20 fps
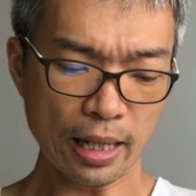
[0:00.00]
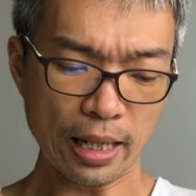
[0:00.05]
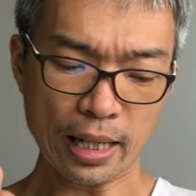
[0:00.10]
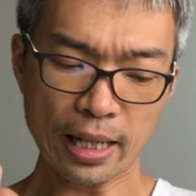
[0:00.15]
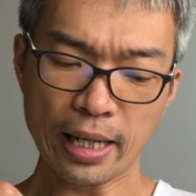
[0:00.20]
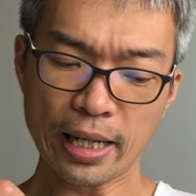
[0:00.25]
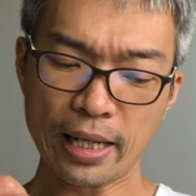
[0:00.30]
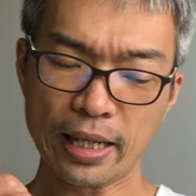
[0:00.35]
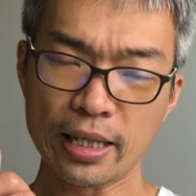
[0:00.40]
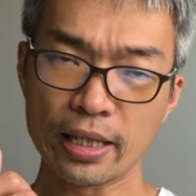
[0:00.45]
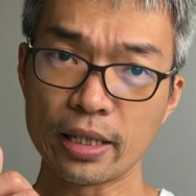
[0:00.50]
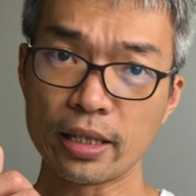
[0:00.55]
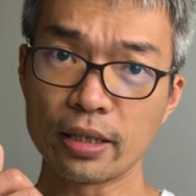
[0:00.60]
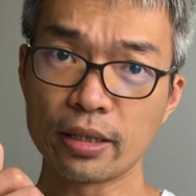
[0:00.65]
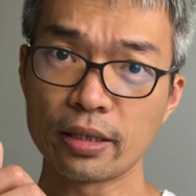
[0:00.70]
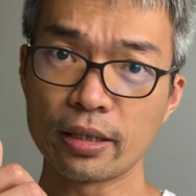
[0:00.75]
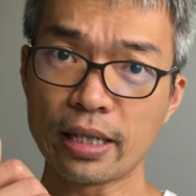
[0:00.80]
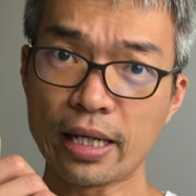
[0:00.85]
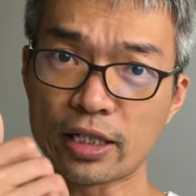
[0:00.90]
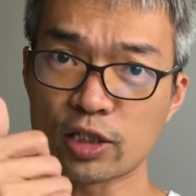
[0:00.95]

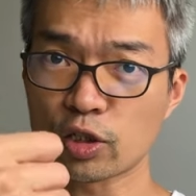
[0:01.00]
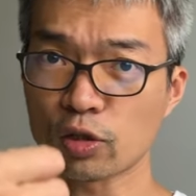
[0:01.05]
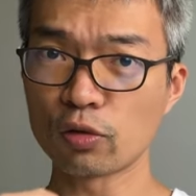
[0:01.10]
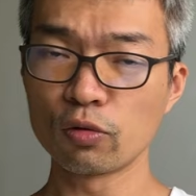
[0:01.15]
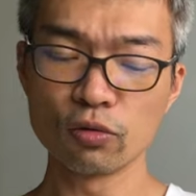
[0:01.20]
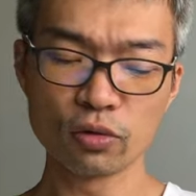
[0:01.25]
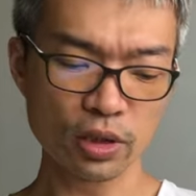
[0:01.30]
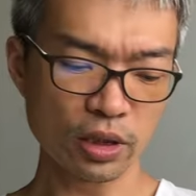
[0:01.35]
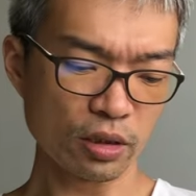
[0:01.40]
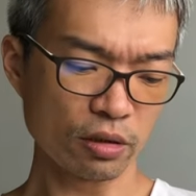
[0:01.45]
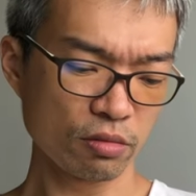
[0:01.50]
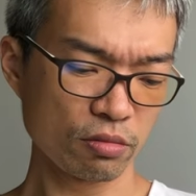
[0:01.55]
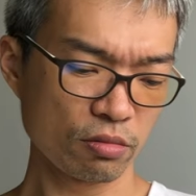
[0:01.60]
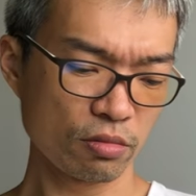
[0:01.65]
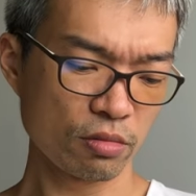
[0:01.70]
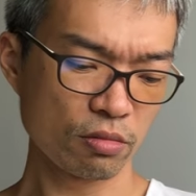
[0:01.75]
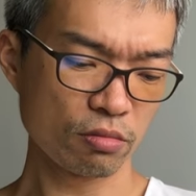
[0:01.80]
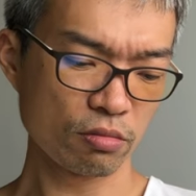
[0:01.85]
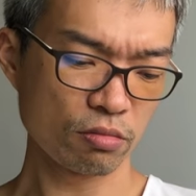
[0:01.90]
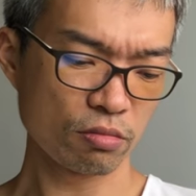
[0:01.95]
I excluded
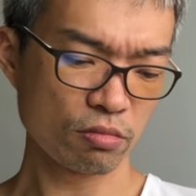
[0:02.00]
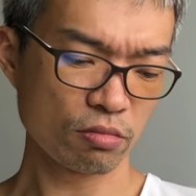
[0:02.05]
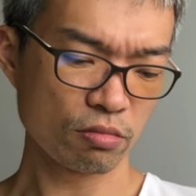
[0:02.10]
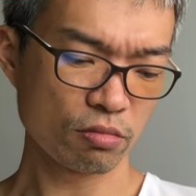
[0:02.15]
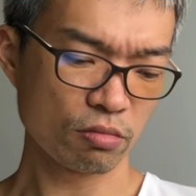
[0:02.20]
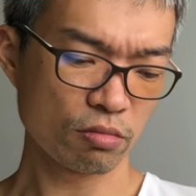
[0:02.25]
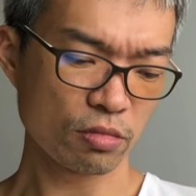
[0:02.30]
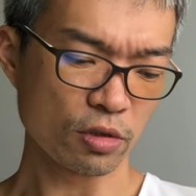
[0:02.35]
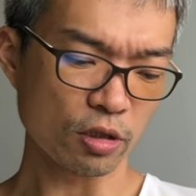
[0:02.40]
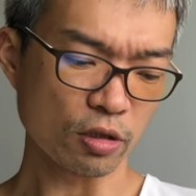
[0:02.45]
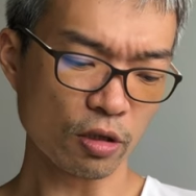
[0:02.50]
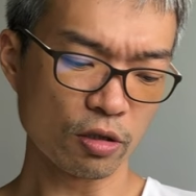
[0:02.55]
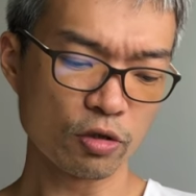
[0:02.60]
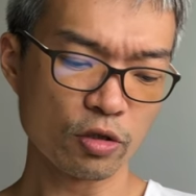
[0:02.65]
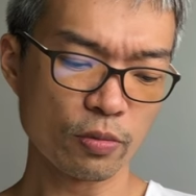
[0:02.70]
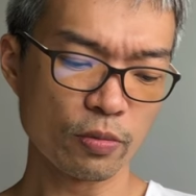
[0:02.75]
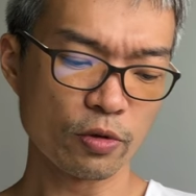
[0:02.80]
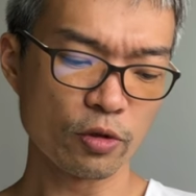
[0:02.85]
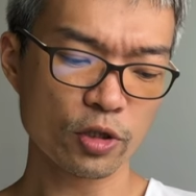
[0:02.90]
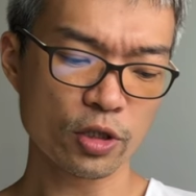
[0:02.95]
the
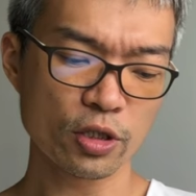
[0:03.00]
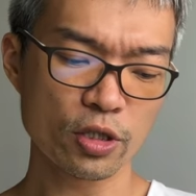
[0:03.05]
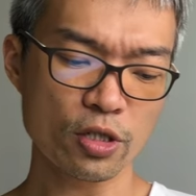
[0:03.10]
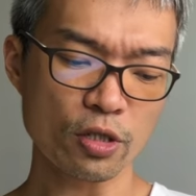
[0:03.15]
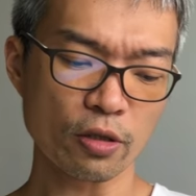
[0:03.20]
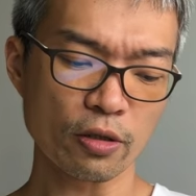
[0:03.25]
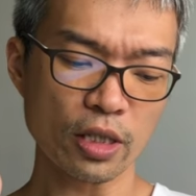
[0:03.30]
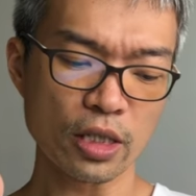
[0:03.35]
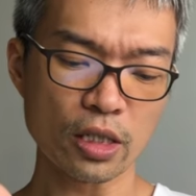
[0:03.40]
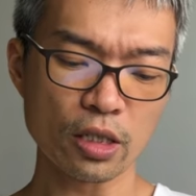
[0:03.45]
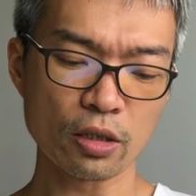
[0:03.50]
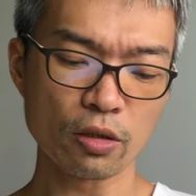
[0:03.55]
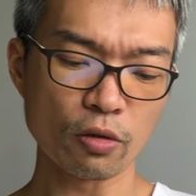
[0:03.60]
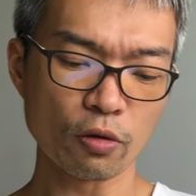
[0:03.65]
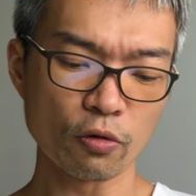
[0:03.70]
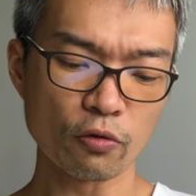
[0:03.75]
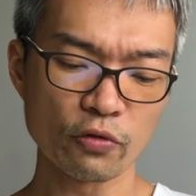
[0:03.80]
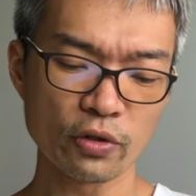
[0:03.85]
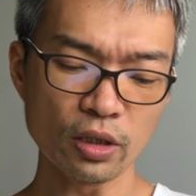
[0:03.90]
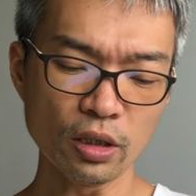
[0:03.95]
contributions of
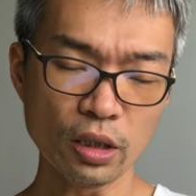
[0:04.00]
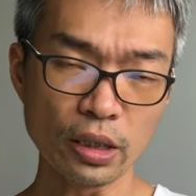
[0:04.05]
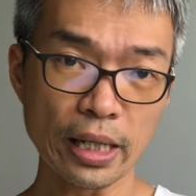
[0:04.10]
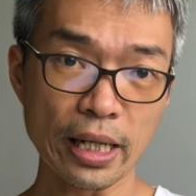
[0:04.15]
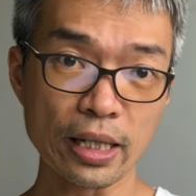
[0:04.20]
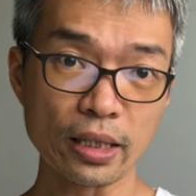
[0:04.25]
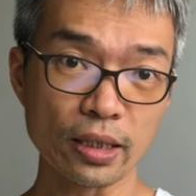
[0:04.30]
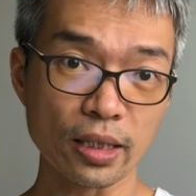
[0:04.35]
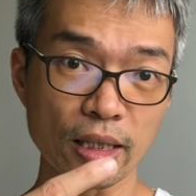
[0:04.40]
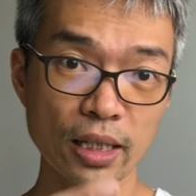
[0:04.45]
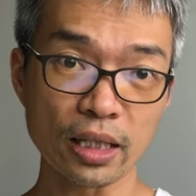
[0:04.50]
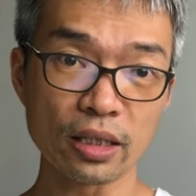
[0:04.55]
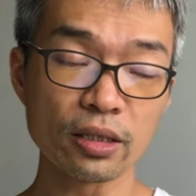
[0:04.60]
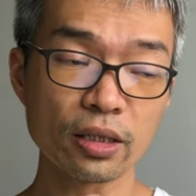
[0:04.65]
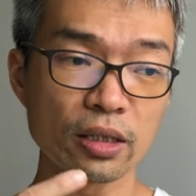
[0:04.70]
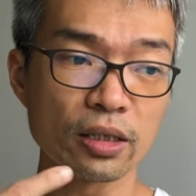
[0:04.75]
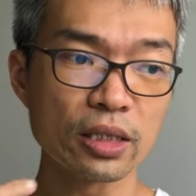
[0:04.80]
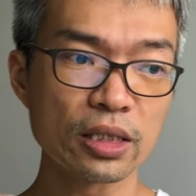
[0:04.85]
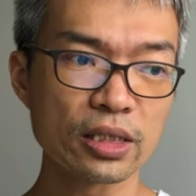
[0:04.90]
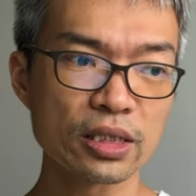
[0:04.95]
Eindhoven and the
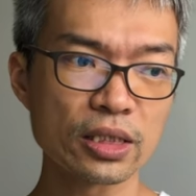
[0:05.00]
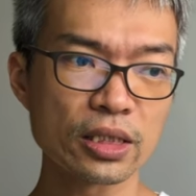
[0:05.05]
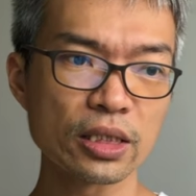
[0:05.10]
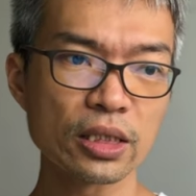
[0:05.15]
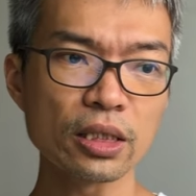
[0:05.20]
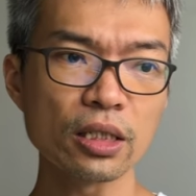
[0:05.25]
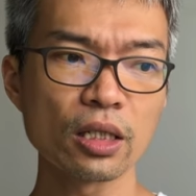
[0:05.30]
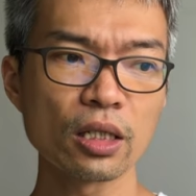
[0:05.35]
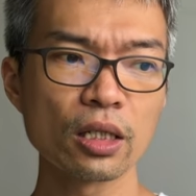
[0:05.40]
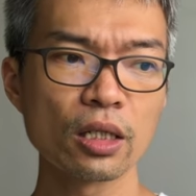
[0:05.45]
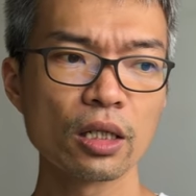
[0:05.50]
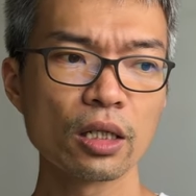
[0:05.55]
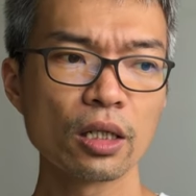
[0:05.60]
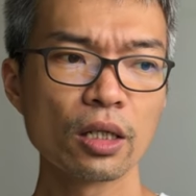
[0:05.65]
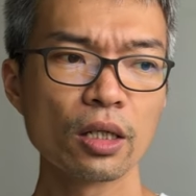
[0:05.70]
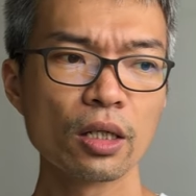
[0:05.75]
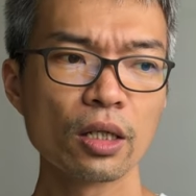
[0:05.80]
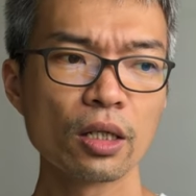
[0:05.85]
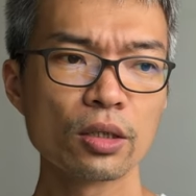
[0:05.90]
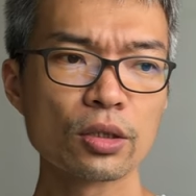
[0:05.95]
London DC,
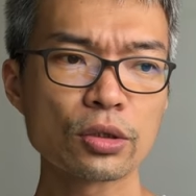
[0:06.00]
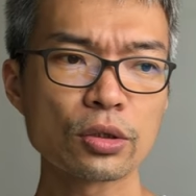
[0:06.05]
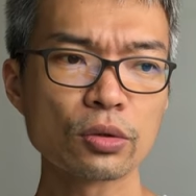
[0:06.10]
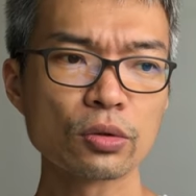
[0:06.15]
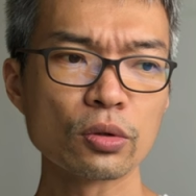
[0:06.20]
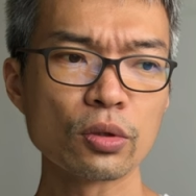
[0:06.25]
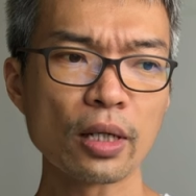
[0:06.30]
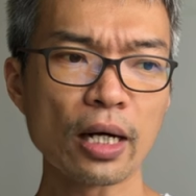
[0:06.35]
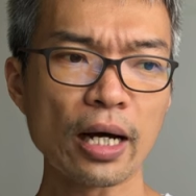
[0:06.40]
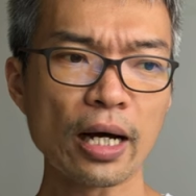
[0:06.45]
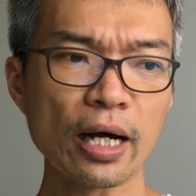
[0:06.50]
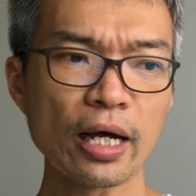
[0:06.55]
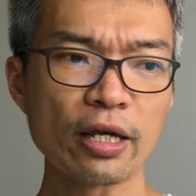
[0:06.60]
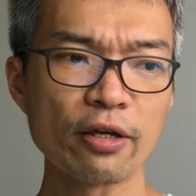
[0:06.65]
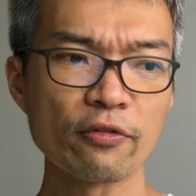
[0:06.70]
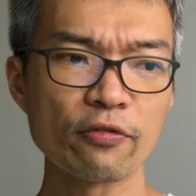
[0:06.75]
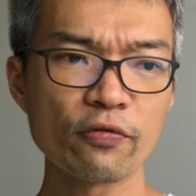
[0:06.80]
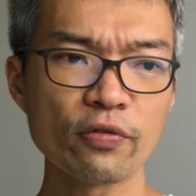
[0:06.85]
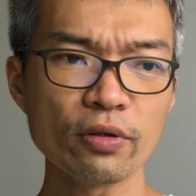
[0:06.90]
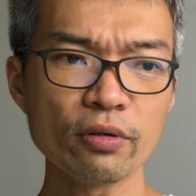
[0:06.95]
so
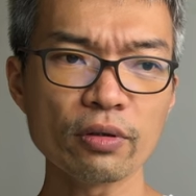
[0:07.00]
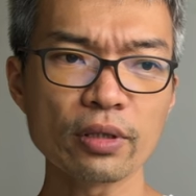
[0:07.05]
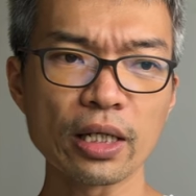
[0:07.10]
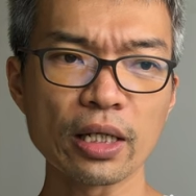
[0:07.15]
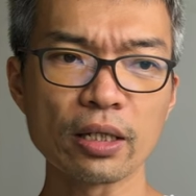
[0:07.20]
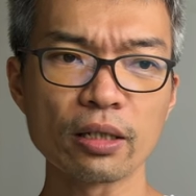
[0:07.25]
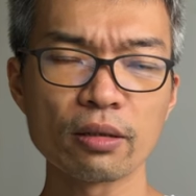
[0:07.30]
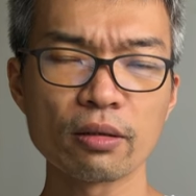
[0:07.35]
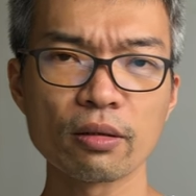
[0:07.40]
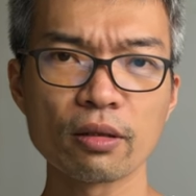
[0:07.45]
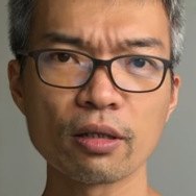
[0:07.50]
I feel that